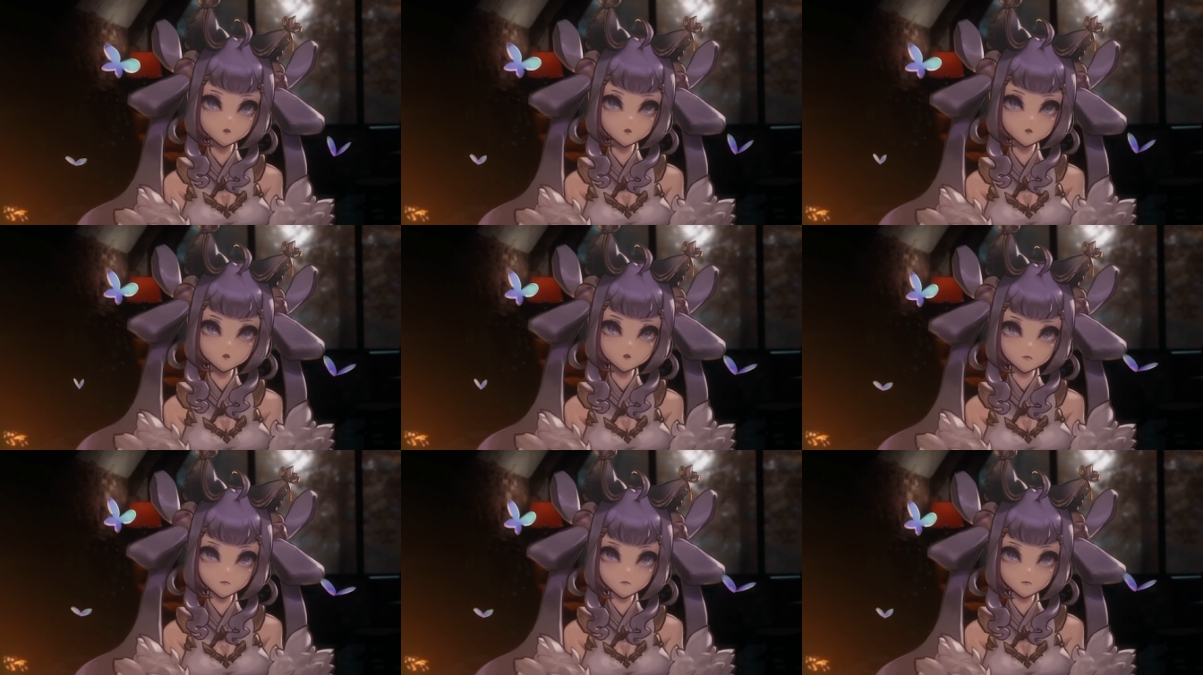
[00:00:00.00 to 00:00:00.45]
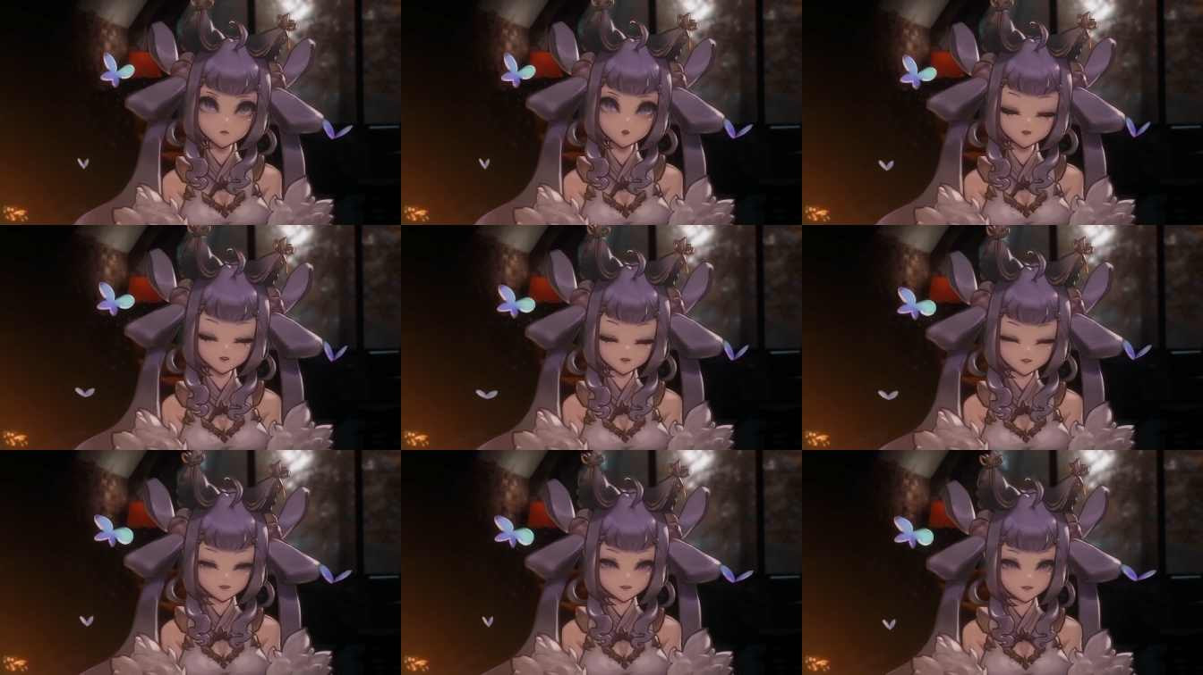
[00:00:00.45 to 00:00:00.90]
Because
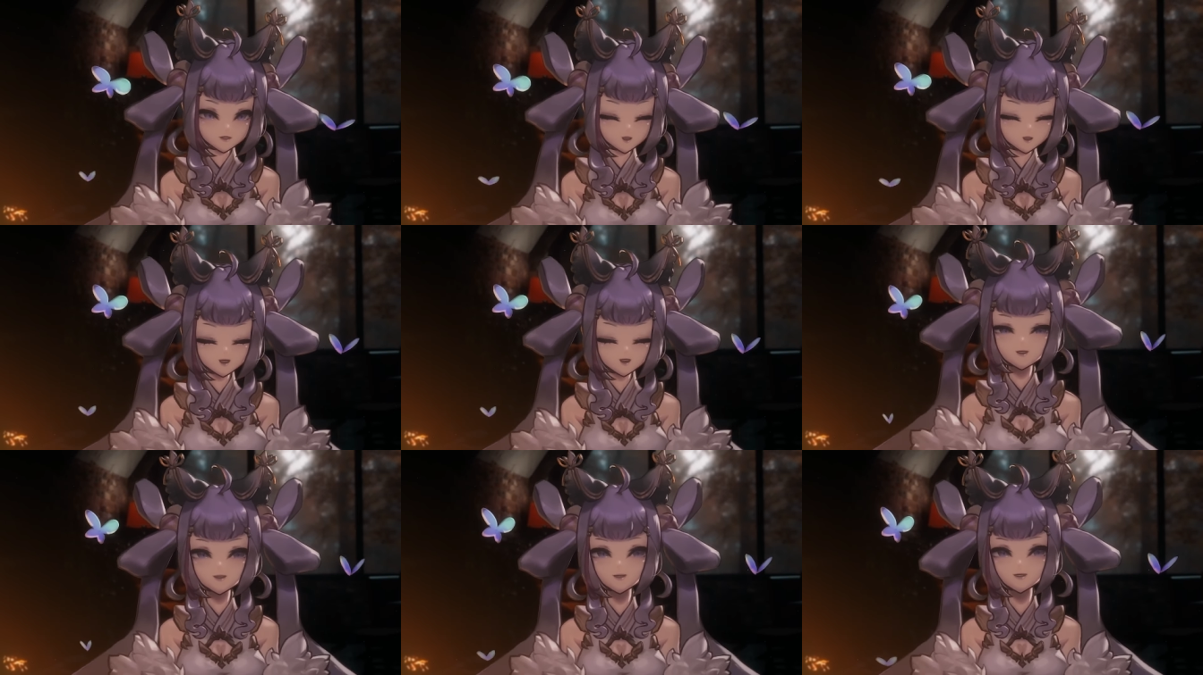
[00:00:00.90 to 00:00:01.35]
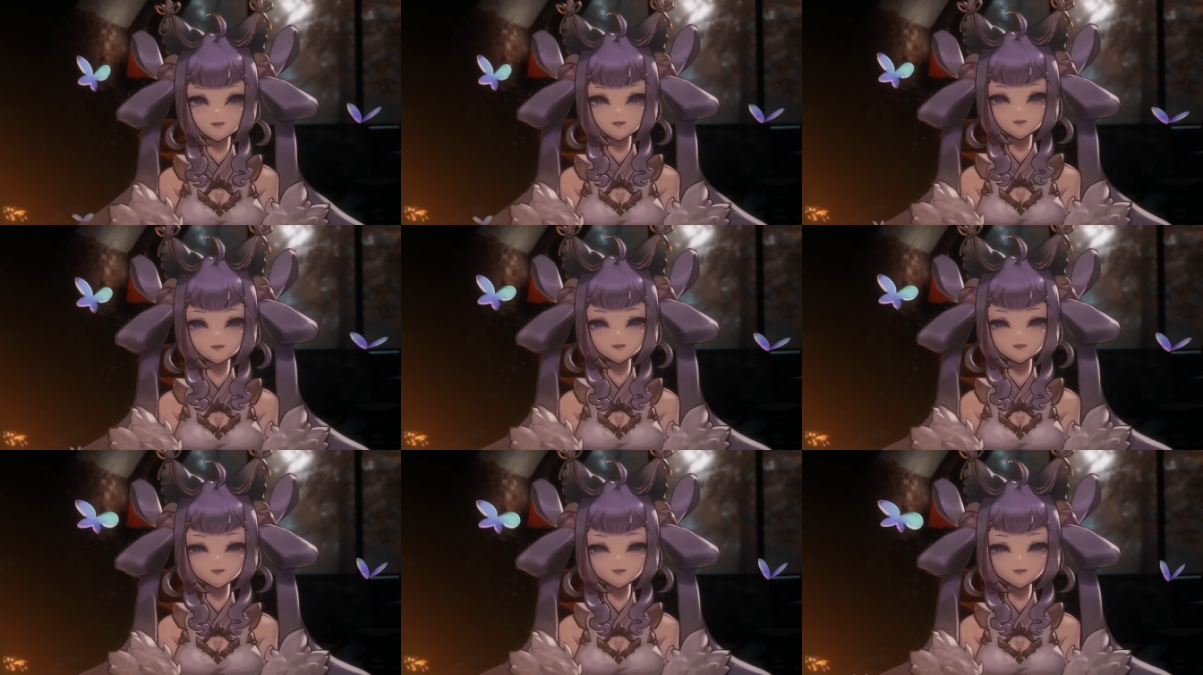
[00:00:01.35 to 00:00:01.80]
this
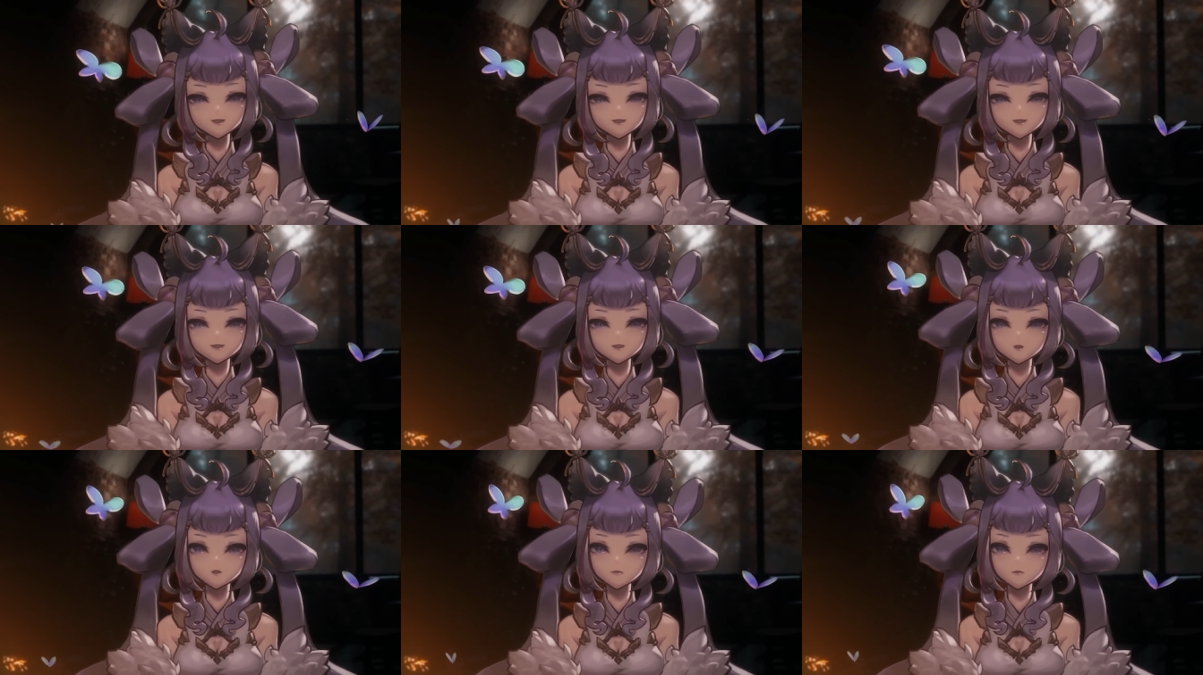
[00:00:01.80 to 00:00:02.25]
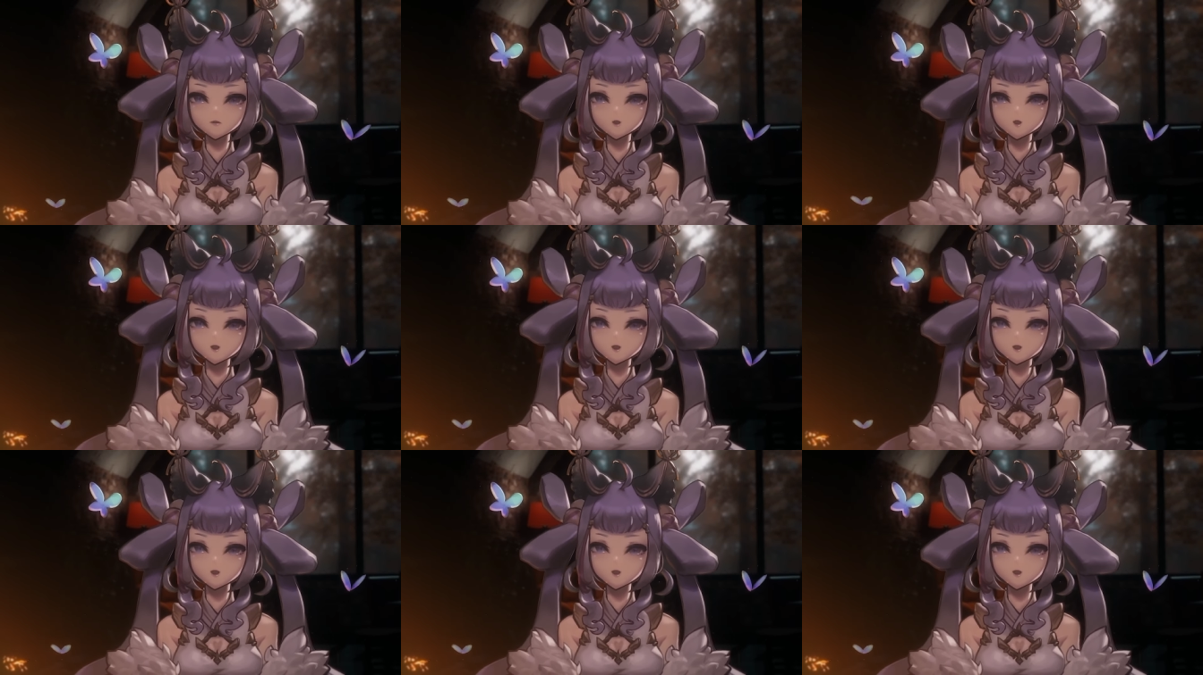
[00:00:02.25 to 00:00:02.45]
is your